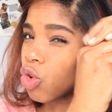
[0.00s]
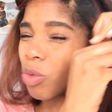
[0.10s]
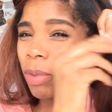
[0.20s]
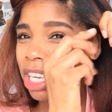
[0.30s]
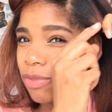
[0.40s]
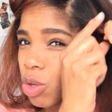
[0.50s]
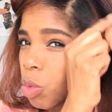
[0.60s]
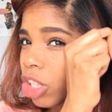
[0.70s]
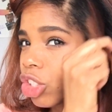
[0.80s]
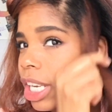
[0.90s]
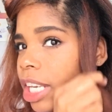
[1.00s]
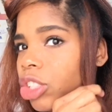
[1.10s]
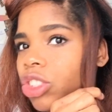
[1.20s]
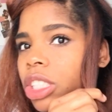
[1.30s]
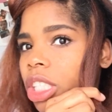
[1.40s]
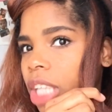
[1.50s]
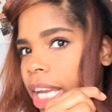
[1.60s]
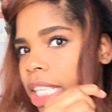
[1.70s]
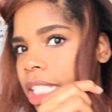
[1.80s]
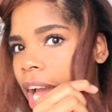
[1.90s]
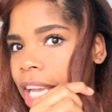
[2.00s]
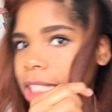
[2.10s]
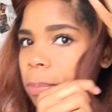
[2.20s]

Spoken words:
But if you want your hair to just look like a nice